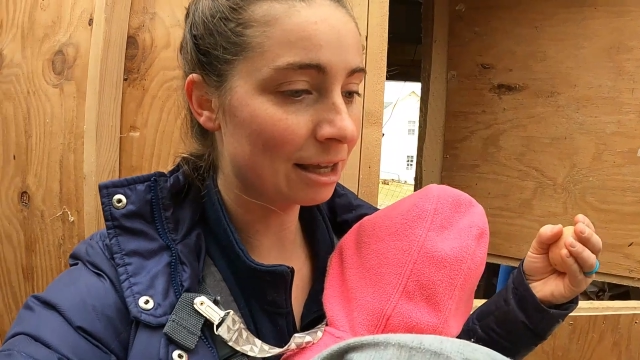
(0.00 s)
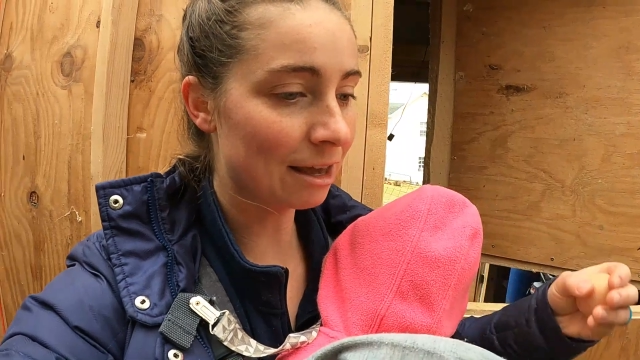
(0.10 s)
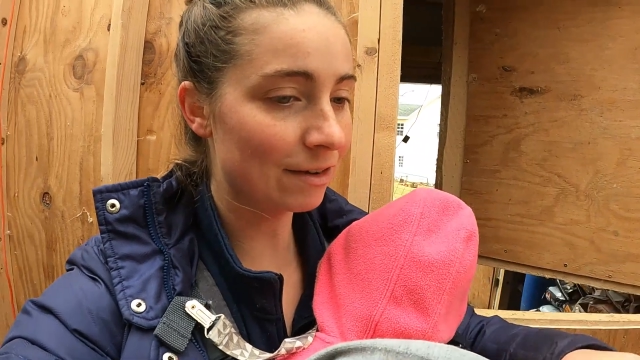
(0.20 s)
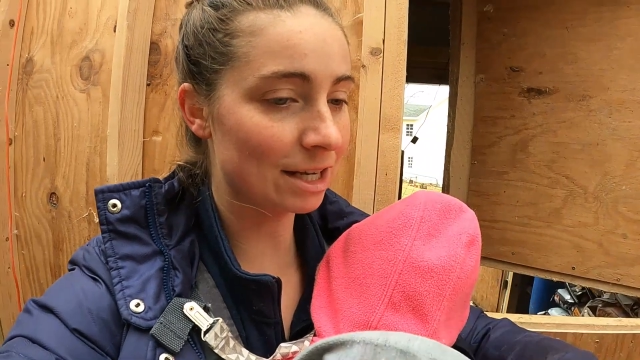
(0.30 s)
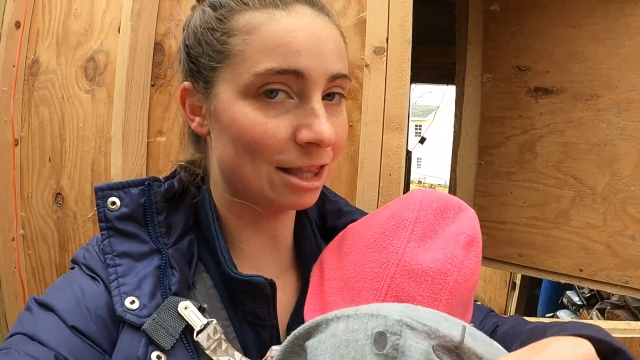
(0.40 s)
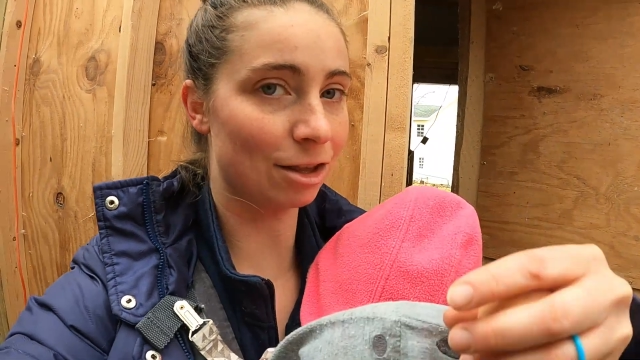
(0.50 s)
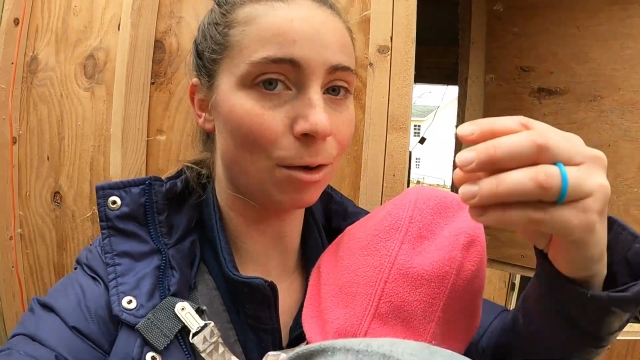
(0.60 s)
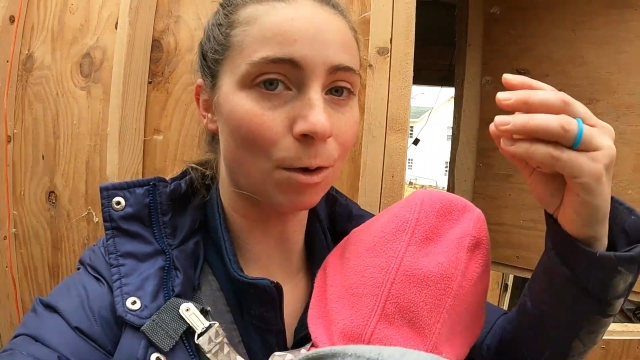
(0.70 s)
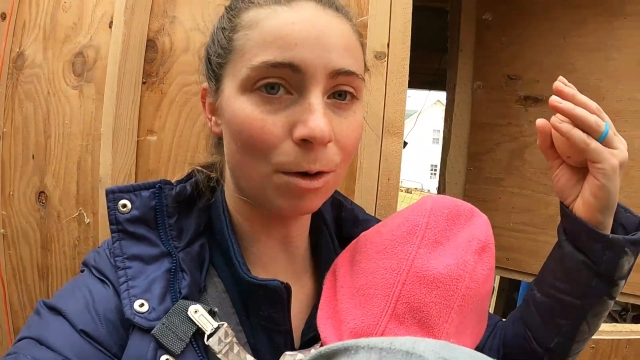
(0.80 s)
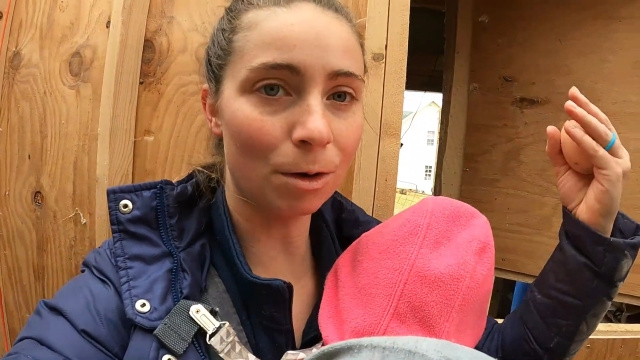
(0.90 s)
giving it the
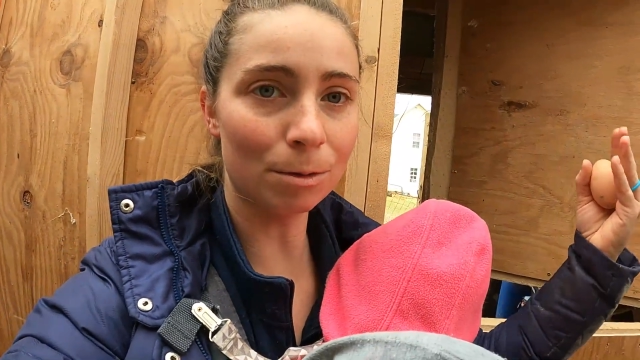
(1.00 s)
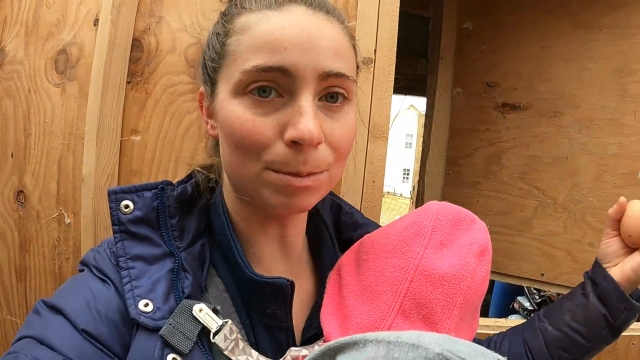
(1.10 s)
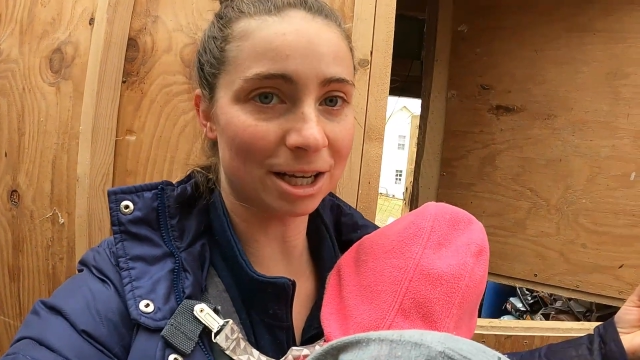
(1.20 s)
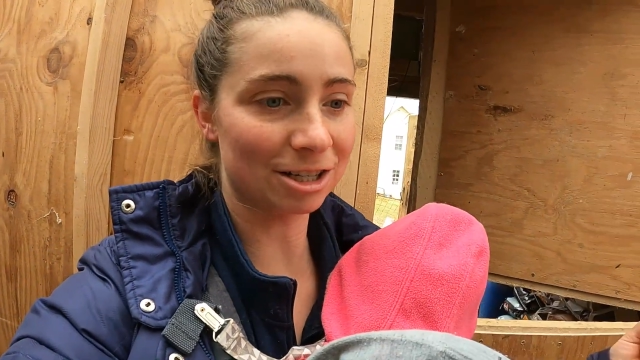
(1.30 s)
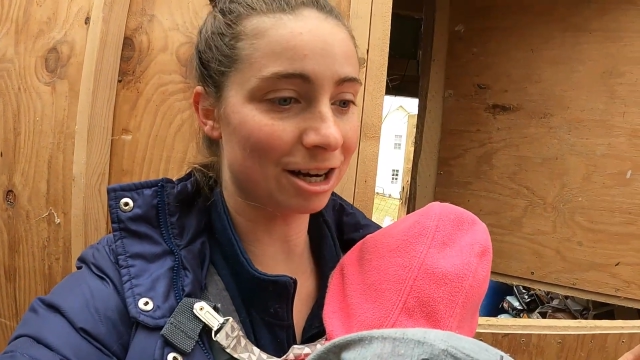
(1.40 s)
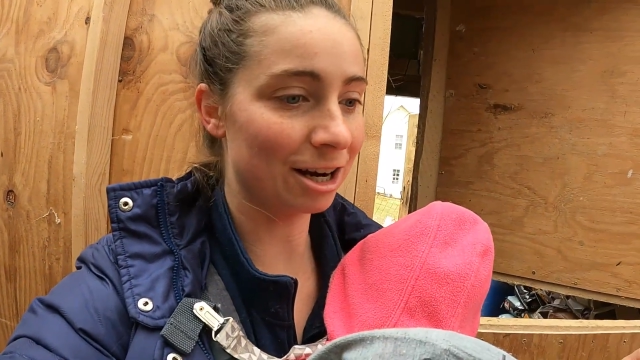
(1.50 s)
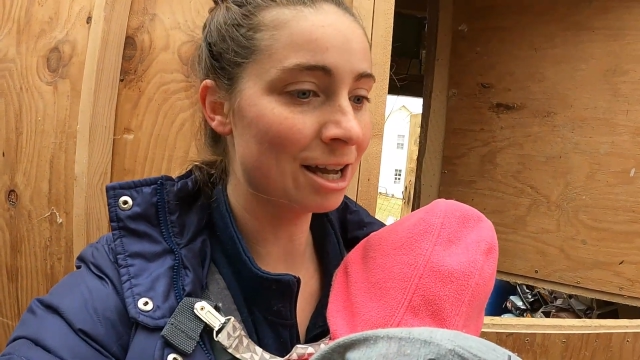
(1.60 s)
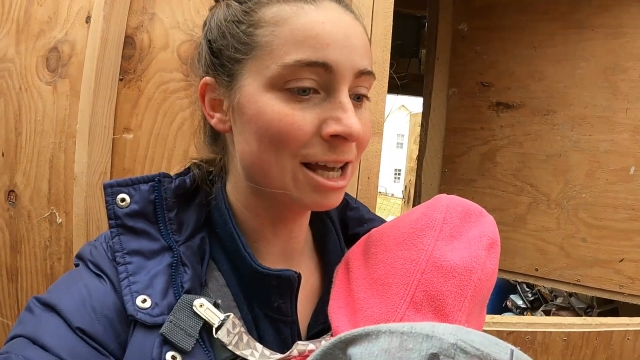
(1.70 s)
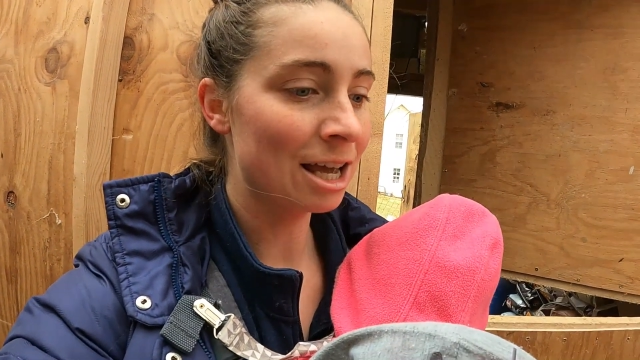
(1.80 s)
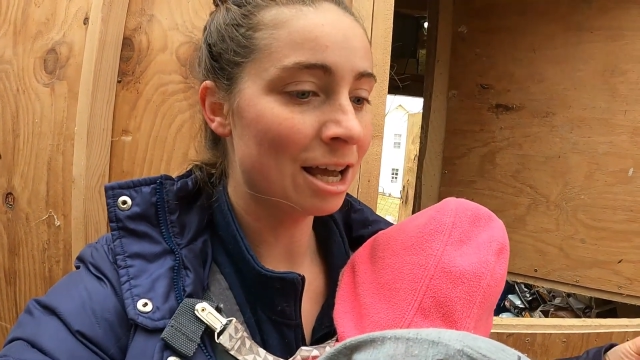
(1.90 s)
whole picture.
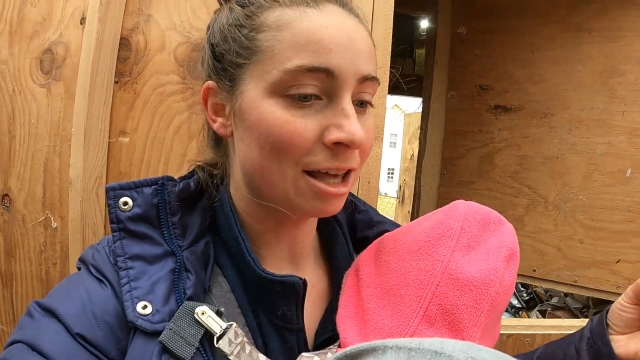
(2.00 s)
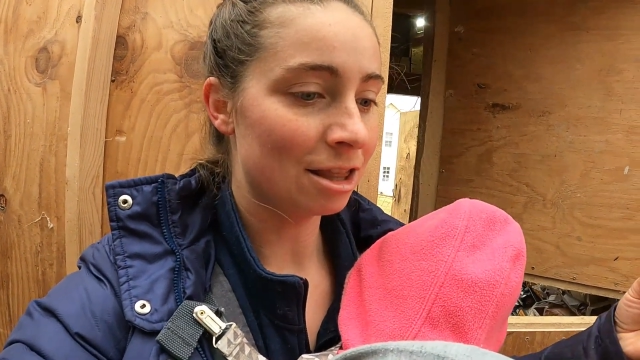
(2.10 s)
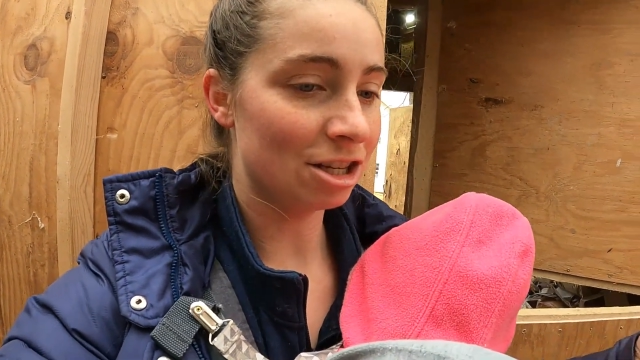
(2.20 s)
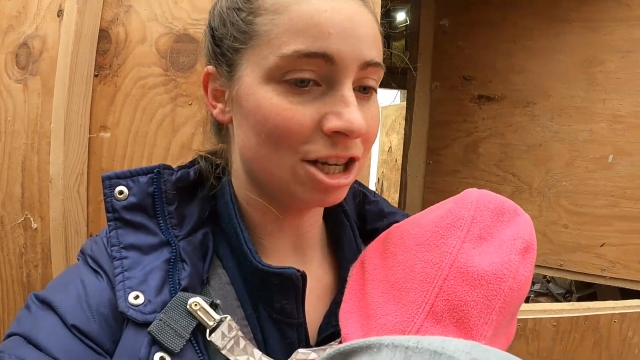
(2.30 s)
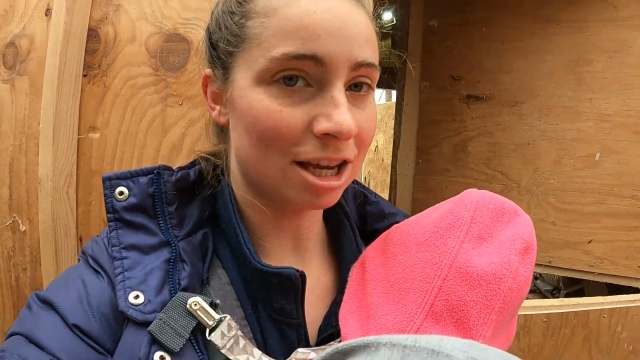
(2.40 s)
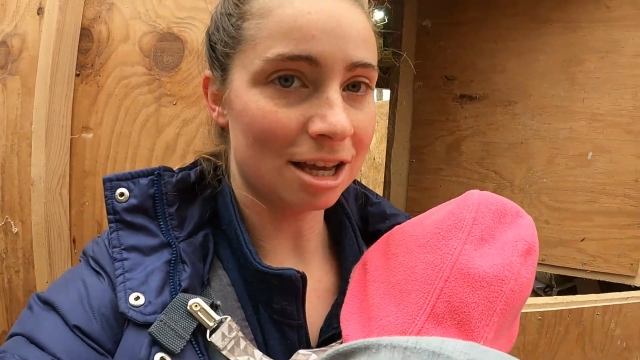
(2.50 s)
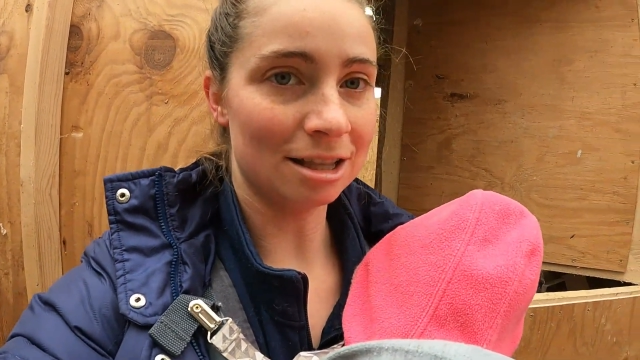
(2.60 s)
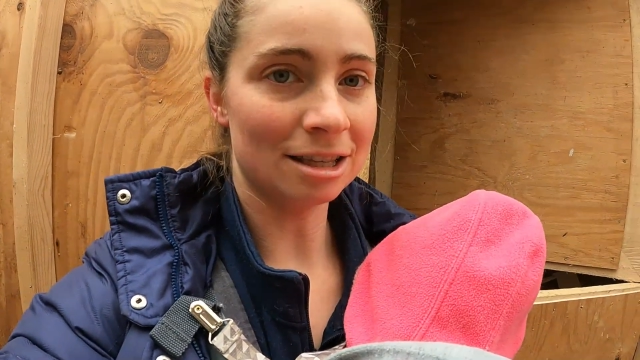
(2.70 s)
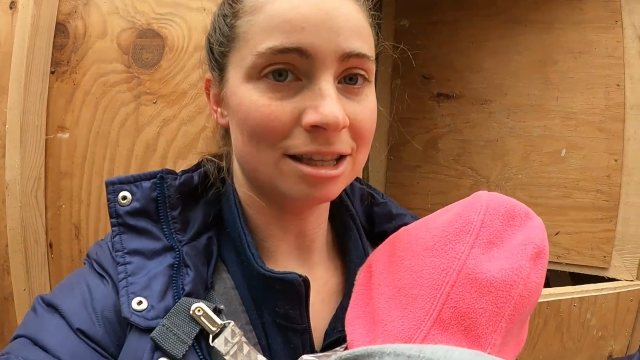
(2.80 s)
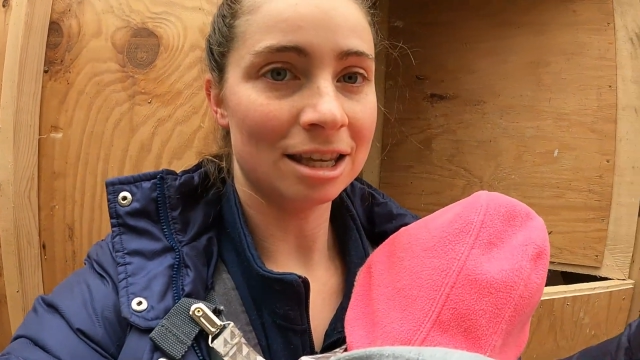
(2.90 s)
The
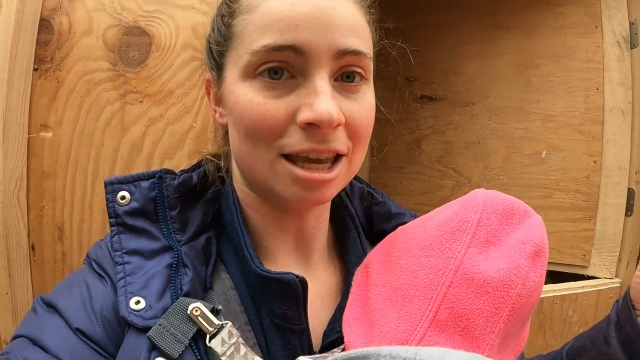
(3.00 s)
chickens